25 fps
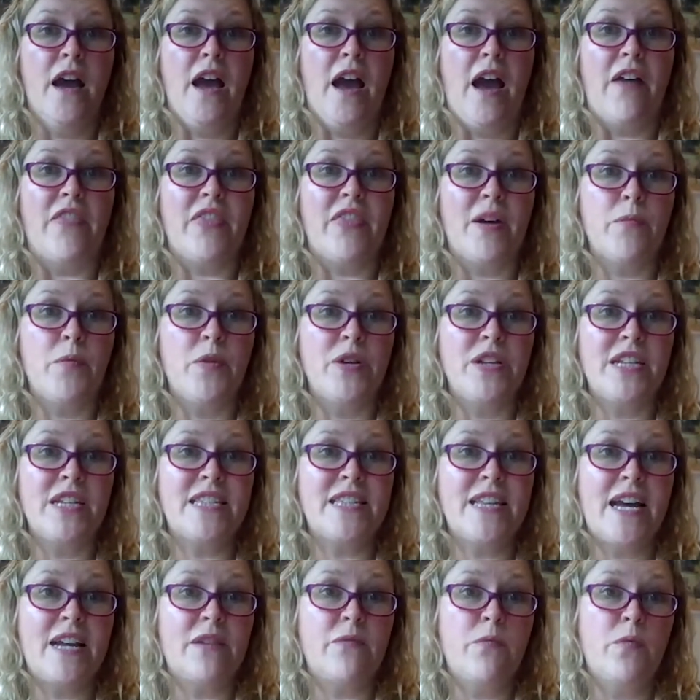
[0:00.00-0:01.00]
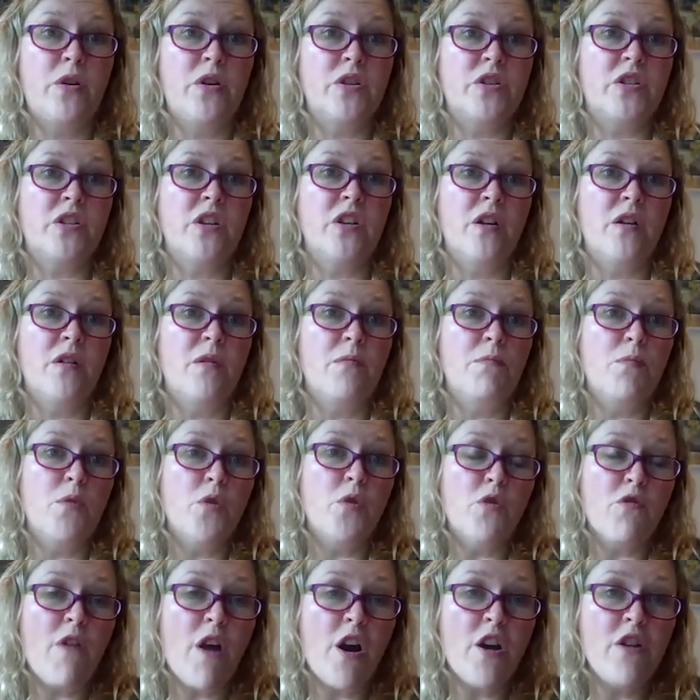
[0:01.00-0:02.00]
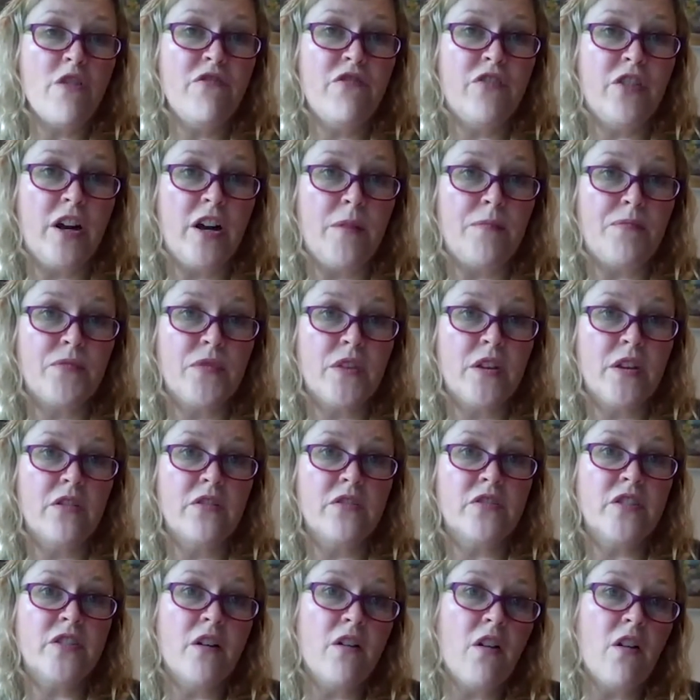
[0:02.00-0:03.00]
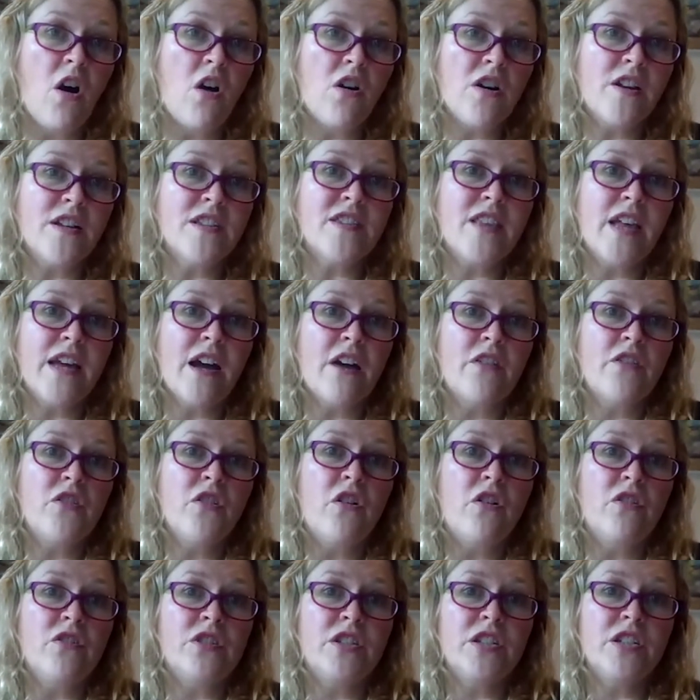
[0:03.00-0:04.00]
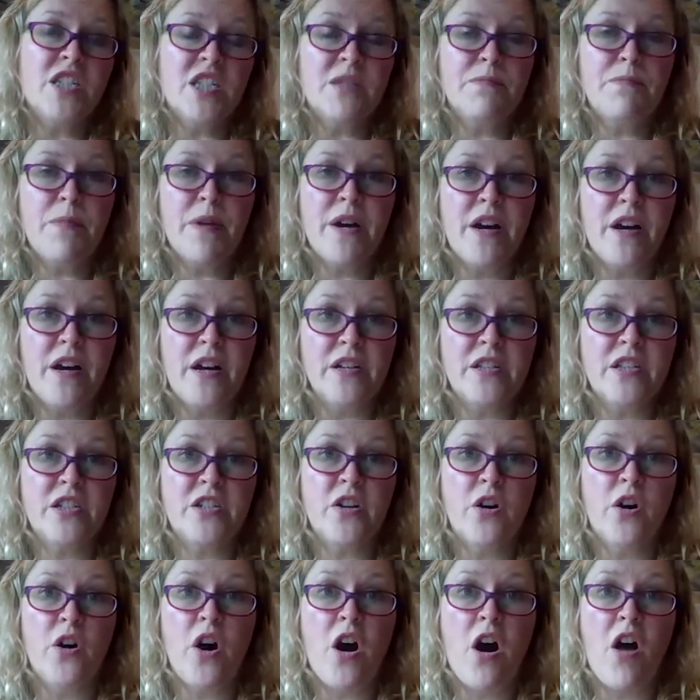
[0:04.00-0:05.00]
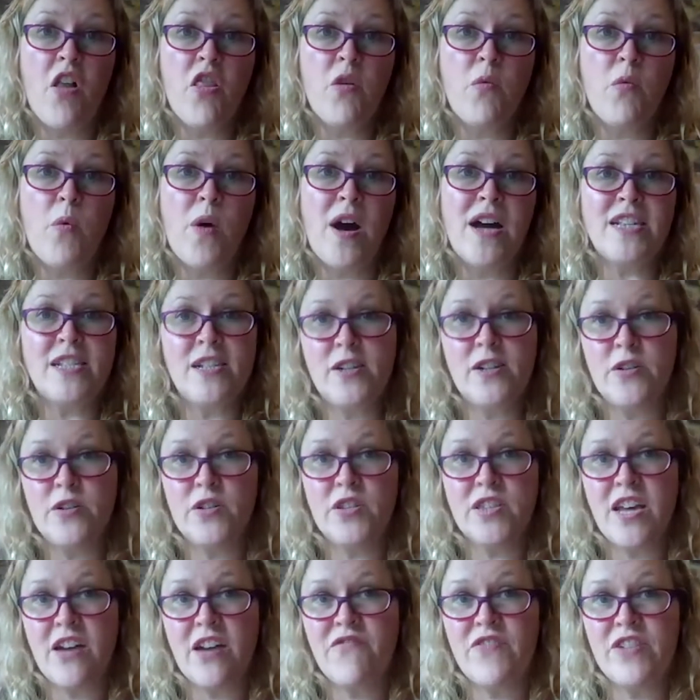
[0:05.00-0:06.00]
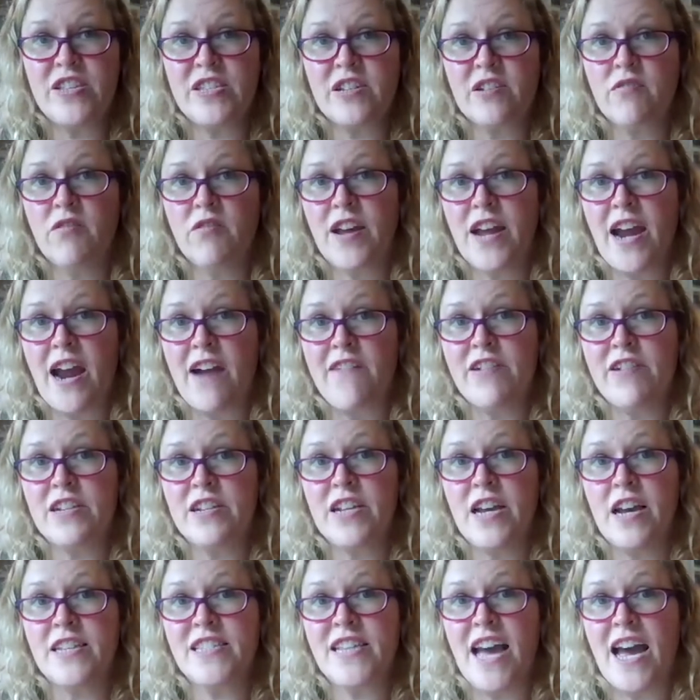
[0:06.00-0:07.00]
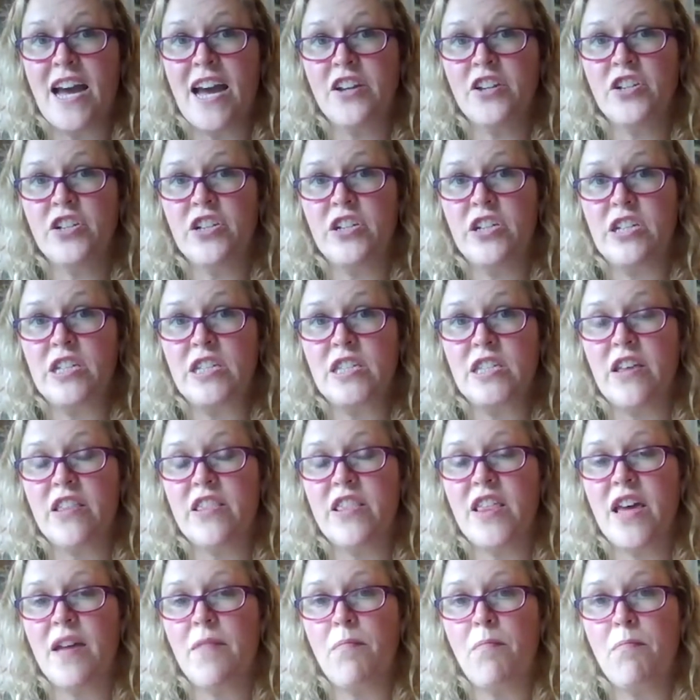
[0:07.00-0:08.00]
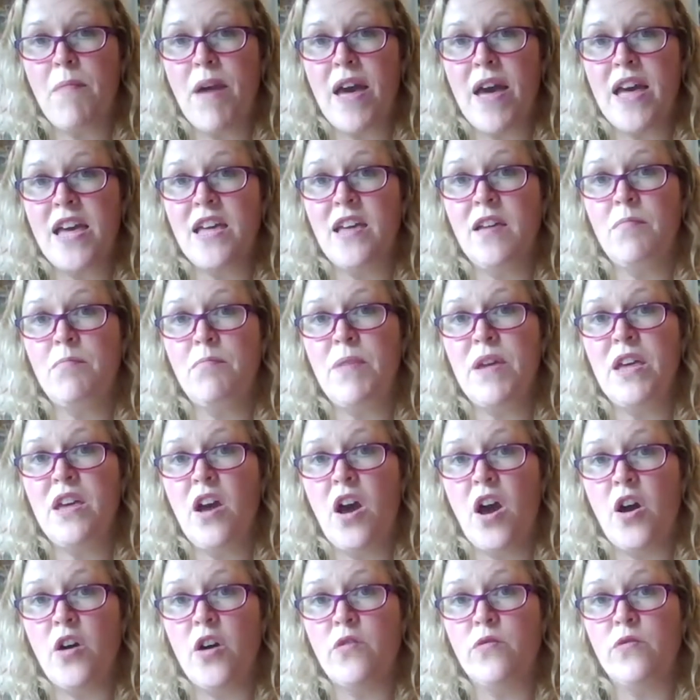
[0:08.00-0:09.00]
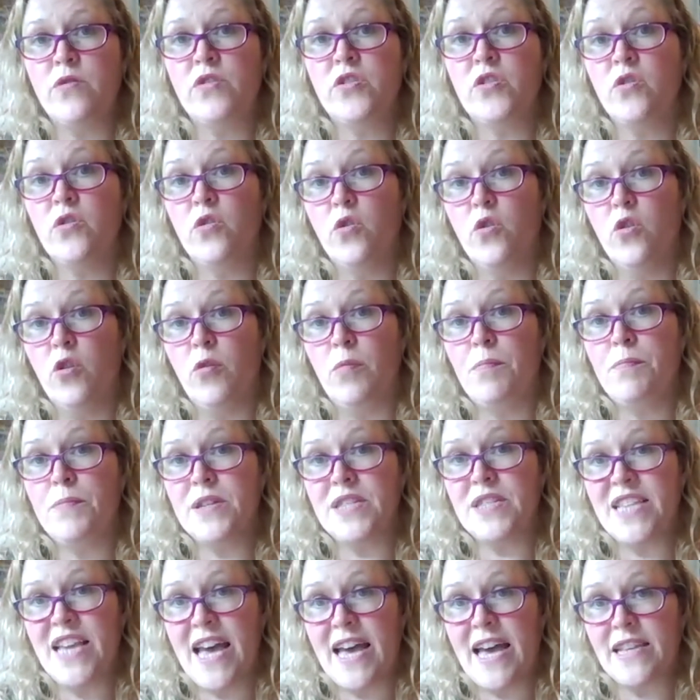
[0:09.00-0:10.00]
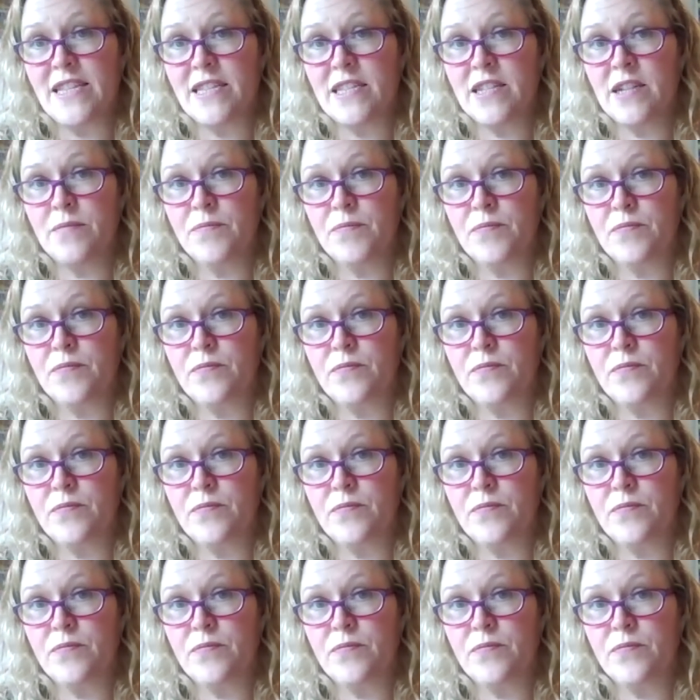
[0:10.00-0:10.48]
And then what he said was, moreover, so long as they are not dispersed or otherwise lose their physical character as ashes, they may be owned or possessed.